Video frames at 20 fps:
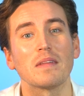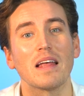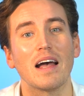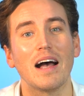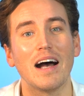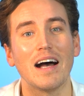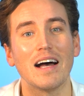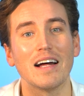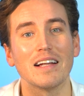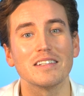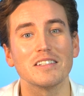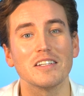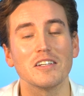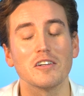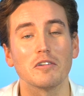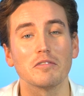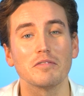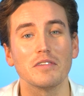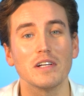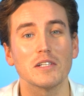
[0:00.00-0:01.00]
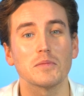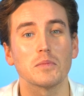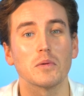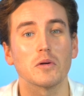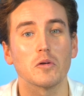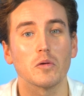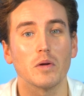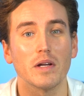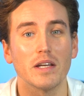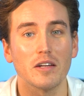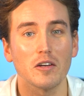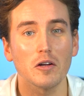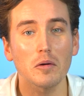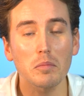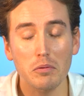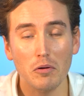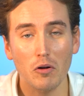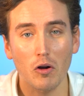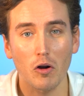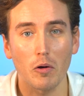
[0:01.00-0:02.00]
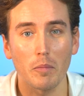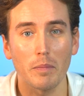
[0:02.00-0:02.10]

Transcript: and Facebook are in an uproar